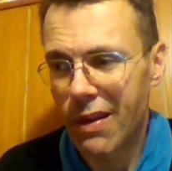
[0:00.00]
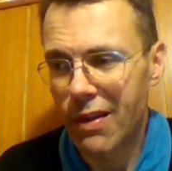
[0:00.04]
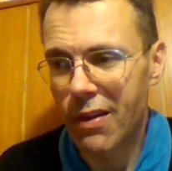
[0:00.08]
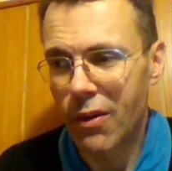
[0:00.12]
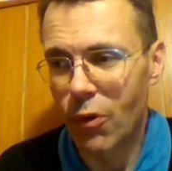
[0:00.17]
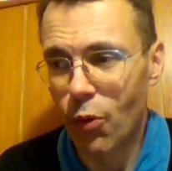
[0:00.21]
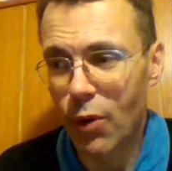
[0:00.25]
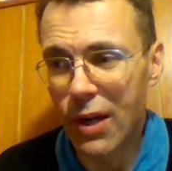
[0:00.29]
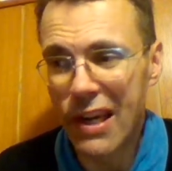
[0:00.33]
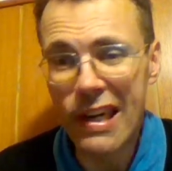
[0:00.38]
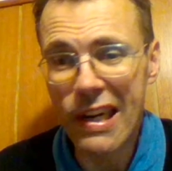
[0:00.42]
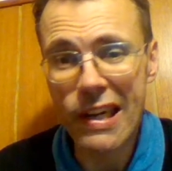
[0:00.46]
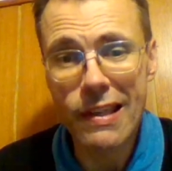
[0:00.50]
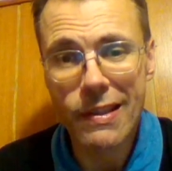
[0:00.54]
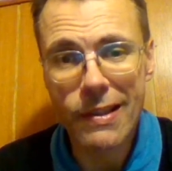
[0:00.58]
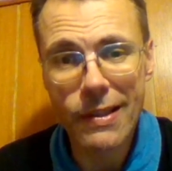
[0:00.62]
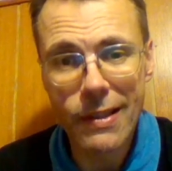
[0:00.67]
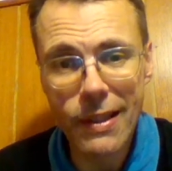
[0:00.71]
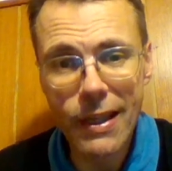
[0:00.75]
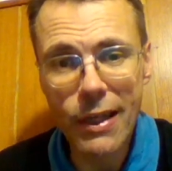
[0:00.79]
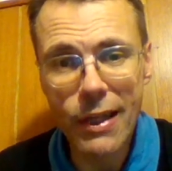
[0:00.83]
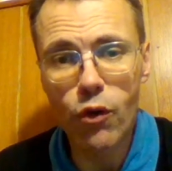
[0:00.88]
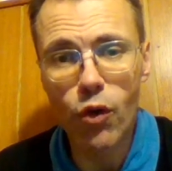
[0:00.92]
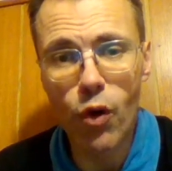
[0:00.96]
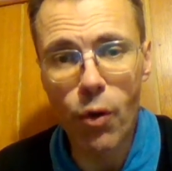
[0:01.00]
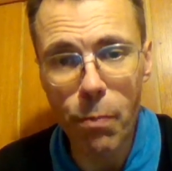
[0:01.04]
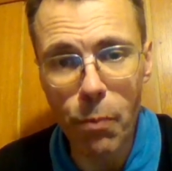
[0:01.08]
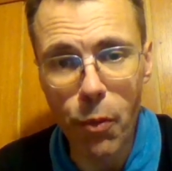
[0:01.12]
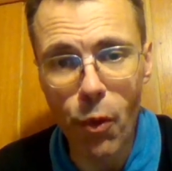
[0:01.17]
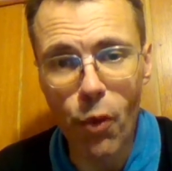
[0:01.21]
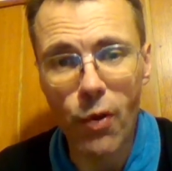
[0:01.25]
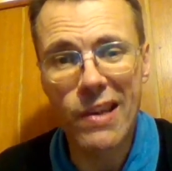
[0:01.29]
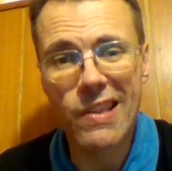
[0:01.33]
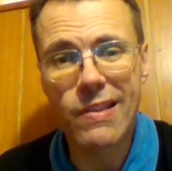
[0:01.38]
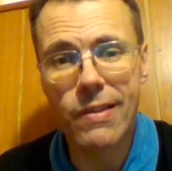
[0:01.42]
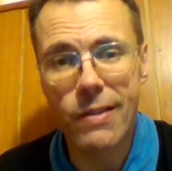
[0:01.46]
really zero
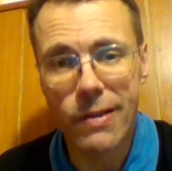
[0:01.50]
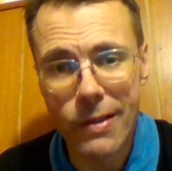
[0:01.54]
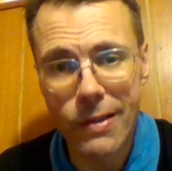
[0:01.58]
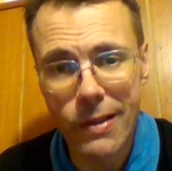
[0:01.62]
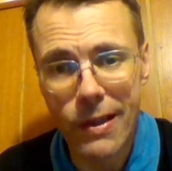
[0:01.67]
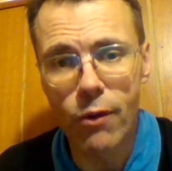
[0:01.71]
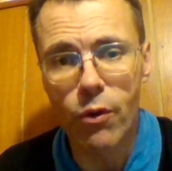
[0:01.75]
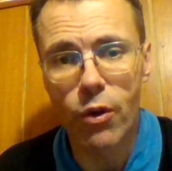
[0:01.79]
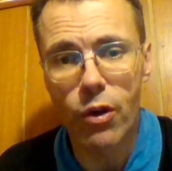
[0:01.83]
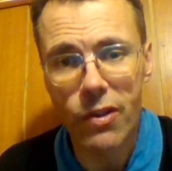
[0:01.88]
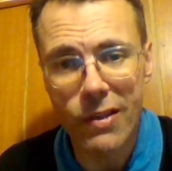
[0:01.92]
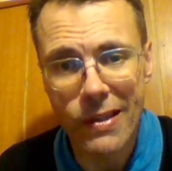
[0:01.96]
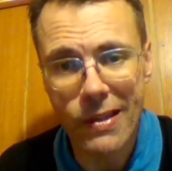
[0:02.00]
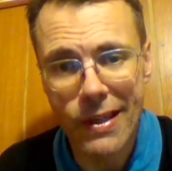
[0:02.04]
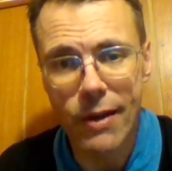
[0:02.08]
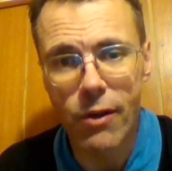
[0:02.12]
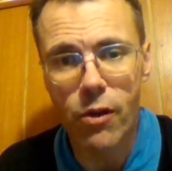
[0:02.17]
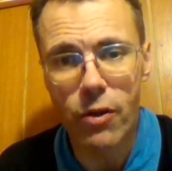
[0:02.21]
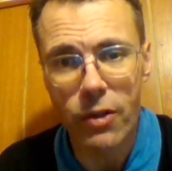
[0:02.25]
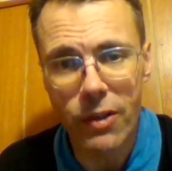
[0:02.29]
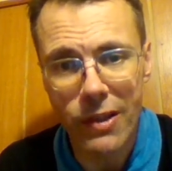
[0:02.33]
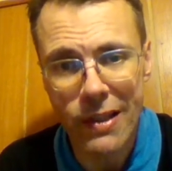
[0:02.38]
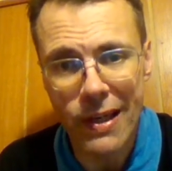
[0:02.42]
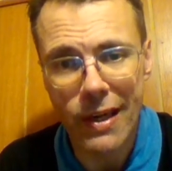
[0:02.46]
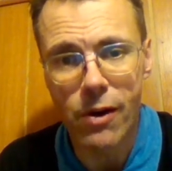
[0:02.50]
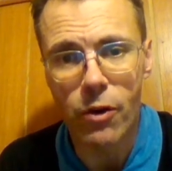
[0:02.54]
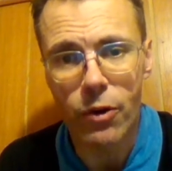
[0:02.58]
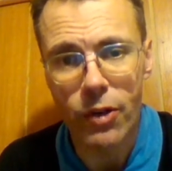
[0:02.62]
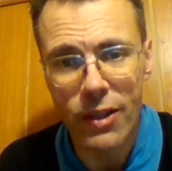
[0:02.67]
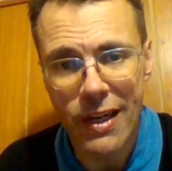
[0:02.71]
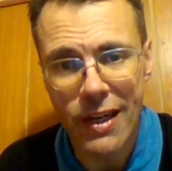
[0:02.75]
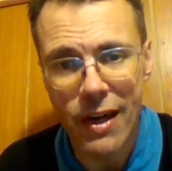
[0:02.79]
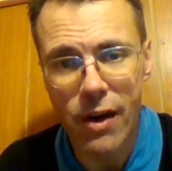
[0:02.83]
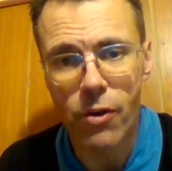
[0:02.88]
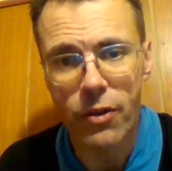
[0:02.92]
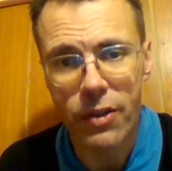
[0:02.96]
point zero zero zero
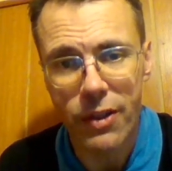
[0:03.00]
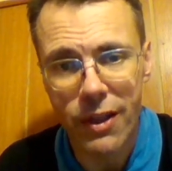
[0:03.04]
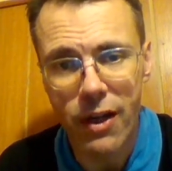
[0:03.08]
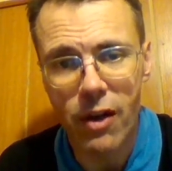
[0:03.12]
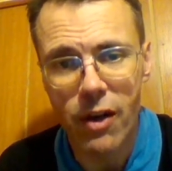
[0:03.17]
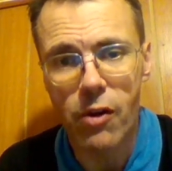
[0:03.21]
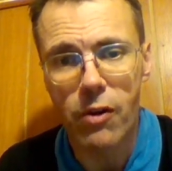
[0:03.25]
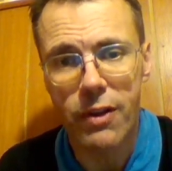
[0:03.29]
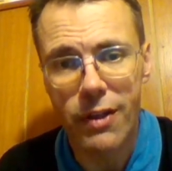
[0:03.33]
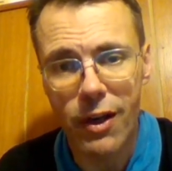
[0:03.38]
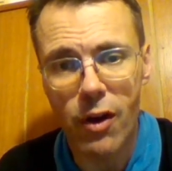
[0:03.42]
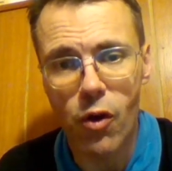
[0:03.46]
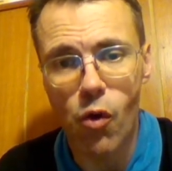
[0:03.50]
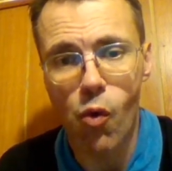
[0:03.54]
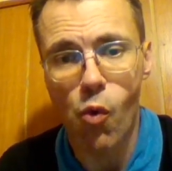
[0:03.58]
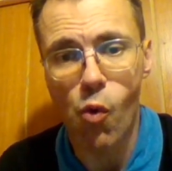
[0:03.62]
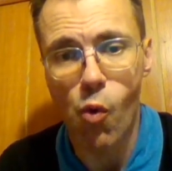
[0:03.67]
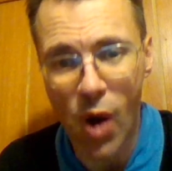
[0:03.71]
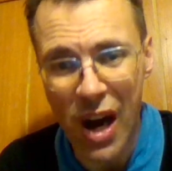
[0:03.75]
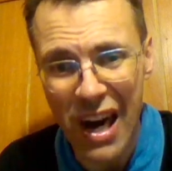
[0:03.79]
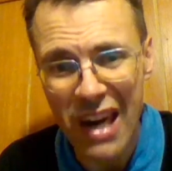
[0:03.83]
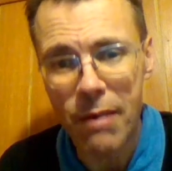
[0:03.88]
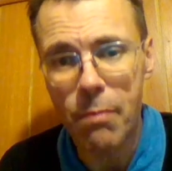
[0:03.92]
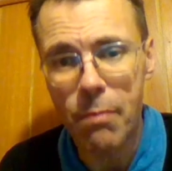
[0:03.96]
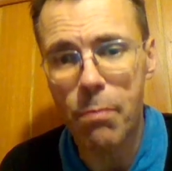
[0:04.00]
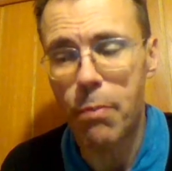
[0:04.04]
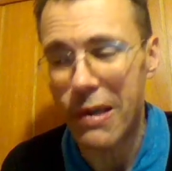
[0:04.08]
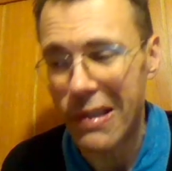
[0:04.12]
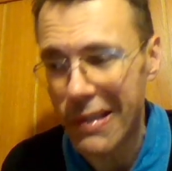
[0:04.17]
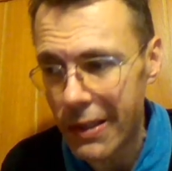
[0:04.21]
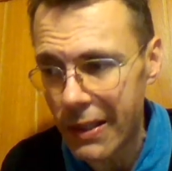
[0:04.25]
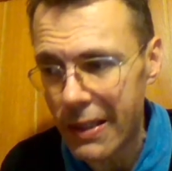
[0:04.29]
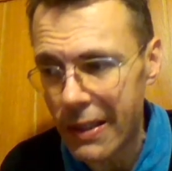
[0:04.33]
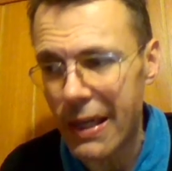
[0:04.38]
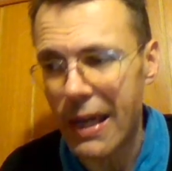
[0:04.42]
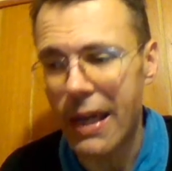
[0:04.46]
zero zero zero one
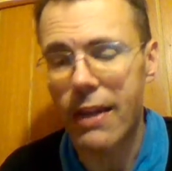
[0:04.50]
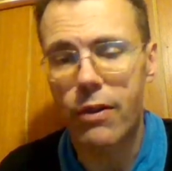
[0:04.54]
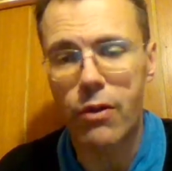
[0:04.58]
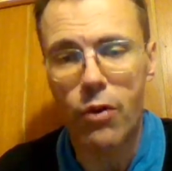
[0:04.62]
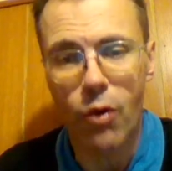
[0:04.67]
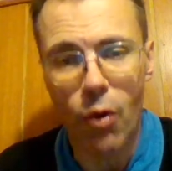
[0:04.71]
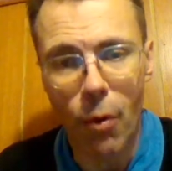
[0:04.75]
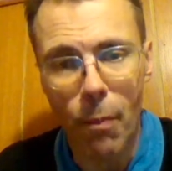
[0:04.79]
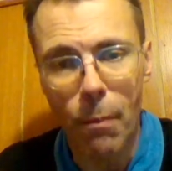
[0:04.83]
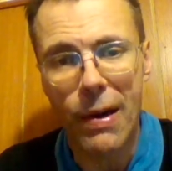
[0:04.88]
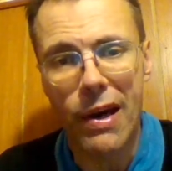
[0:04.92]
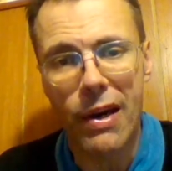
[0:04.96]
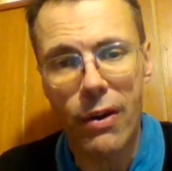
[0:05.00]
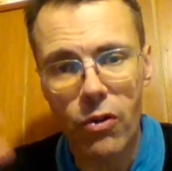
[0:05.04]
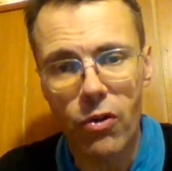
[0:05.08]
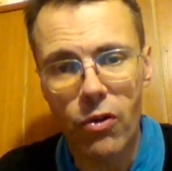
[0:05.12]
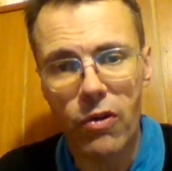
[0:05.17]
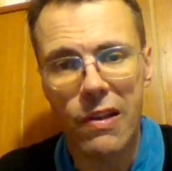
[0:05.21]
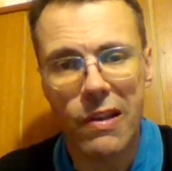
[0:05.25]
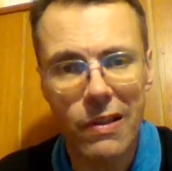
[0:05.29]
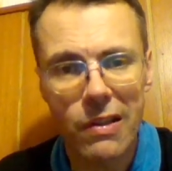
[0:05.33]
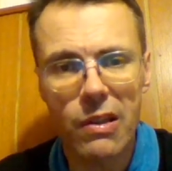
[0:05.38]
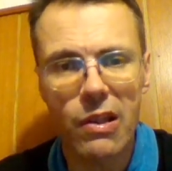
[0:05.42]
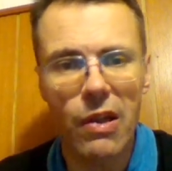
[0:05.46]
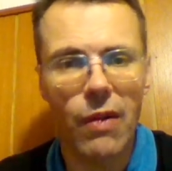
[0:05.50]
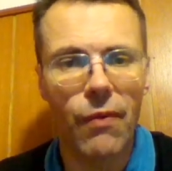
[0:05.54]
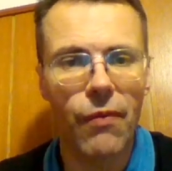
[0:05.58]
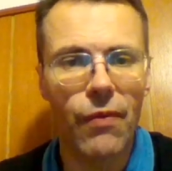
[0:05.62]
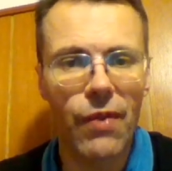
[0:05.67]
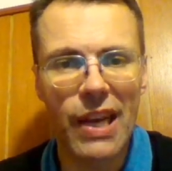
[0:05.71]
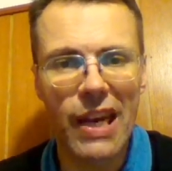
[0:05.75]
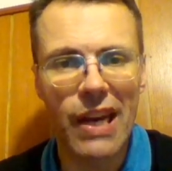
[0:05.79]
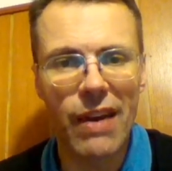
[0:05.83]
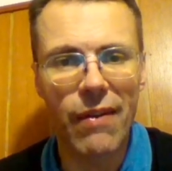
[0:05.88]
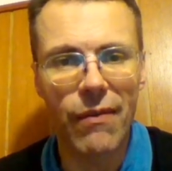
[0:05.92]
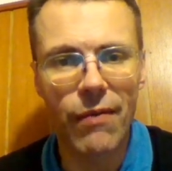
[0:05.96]
percent compared to the stuff
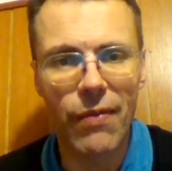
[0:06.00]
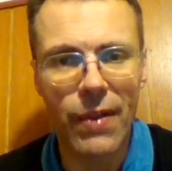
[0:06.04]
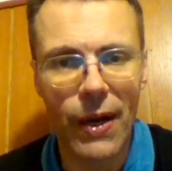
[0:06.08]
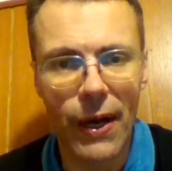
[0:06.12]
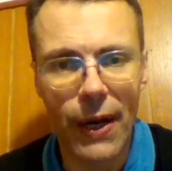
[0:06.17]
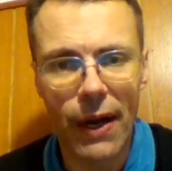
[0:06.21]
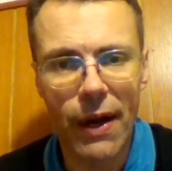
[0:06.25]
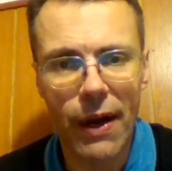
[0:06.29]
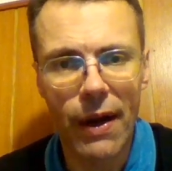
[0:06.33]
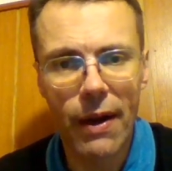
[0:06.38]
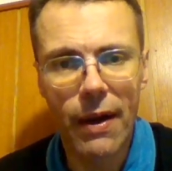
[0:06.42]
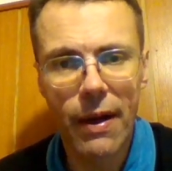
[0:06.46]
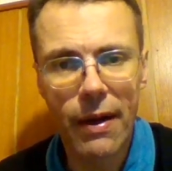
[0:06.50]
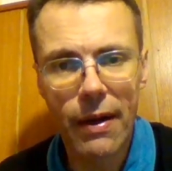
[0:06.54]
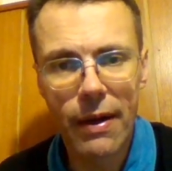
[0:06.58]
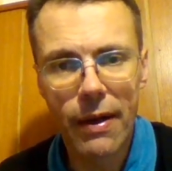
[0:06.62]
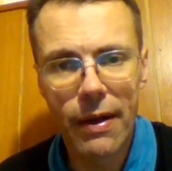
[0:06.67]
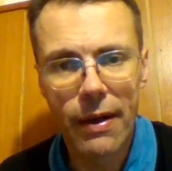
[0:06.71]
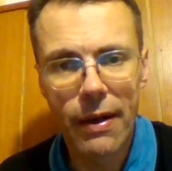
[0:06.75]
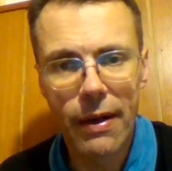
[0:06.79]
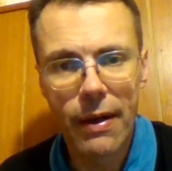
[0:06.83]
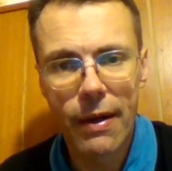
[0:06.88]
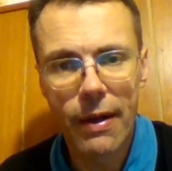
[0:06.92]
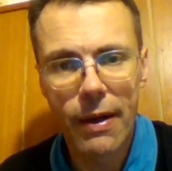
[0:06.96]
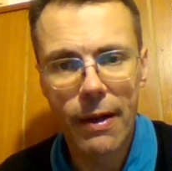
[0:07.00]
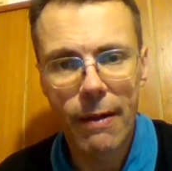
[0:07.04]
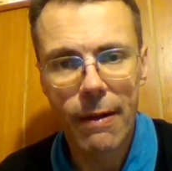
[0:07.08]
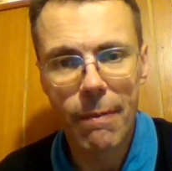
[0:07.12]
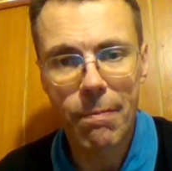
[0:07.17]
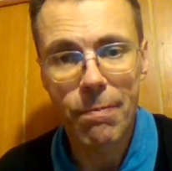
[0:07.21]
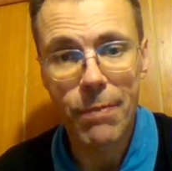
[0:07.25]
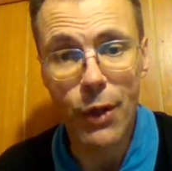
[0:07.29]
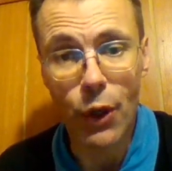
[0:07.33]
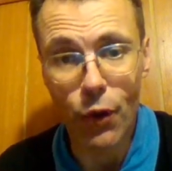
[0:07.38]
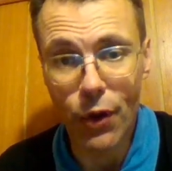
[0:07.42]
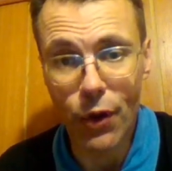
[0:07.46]
they have done.
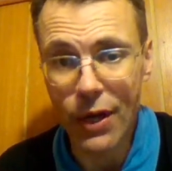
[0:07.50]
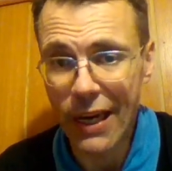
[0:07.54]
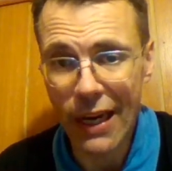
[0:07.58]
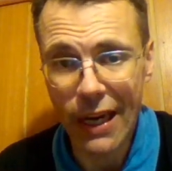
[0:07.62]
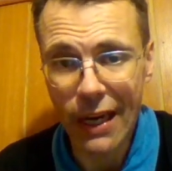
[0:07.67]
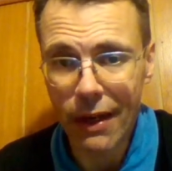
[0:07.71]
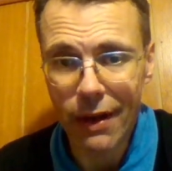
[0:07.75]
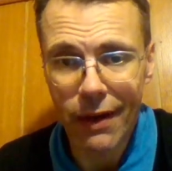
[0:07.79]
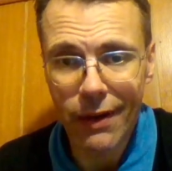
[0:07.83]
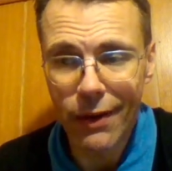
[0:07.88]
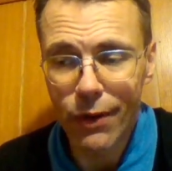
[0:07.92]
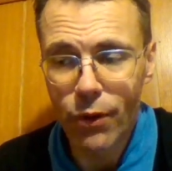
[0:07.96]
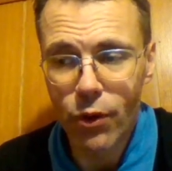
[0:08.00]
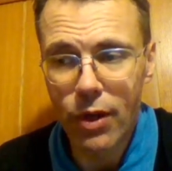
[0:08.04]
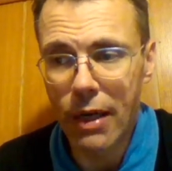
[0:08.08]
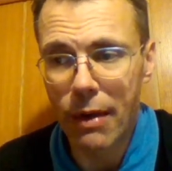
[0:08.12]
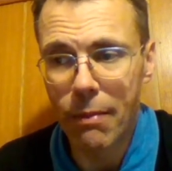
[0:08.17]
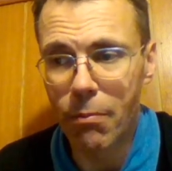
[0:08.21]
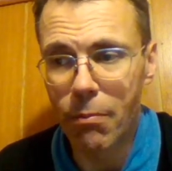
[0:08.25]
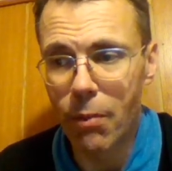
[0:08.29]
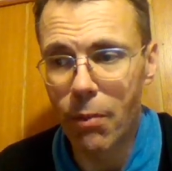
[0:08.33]
Okay, you can